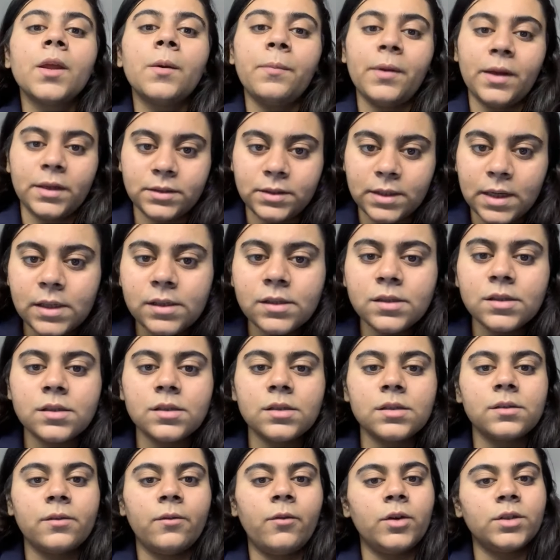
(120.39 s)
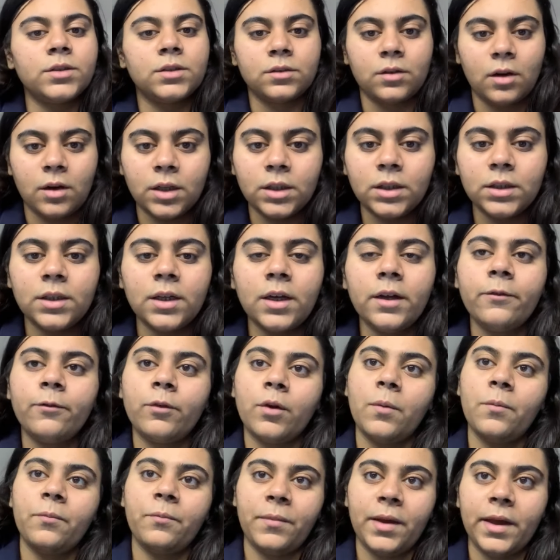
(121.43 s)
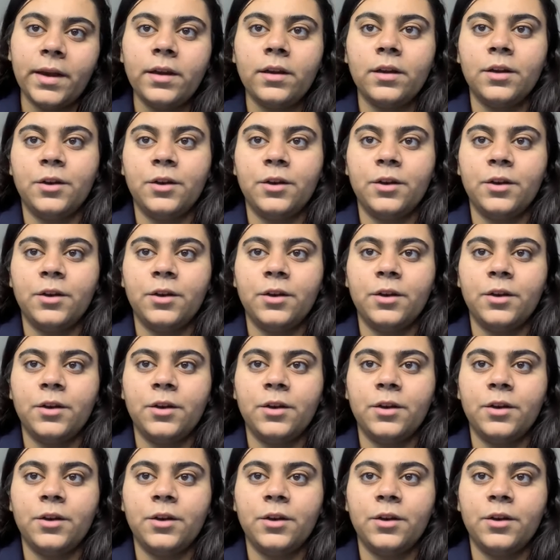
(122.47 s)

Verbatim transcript: presence was not there from many